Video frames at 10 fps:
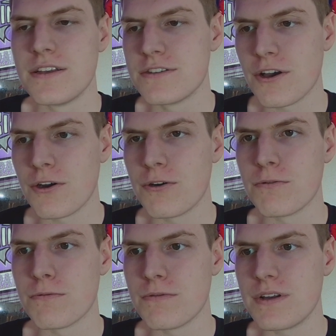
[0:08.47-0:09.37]

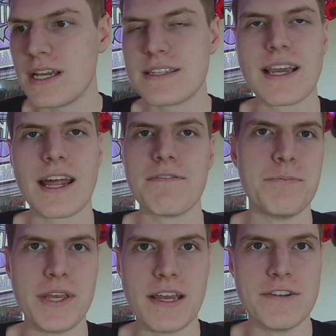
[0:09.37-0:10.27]
So it's kind of
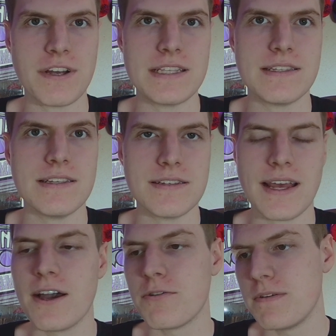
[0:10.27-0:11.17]
NBA trade season
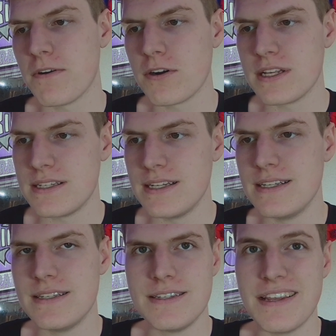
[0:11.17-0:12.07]
now. We've already
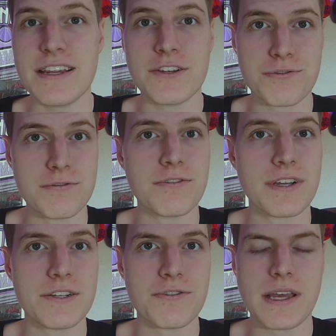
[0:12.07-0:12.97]
seen Dennis Schroeder
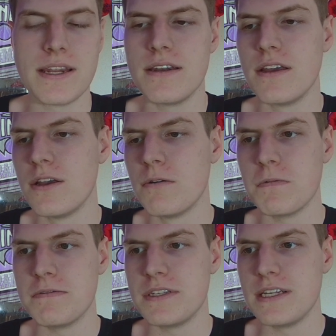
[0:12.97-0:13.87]
get traded.
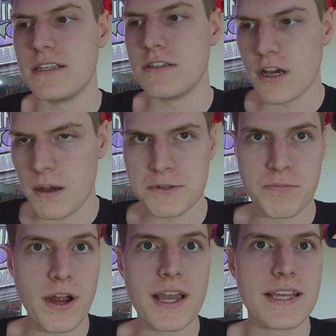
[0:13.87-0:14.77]
We've seen Thomas
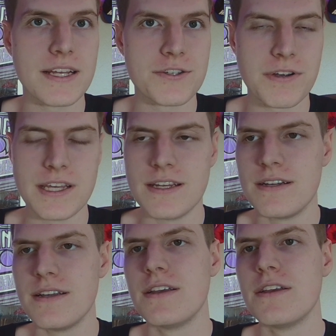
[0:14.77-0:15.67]
Bryant get traded.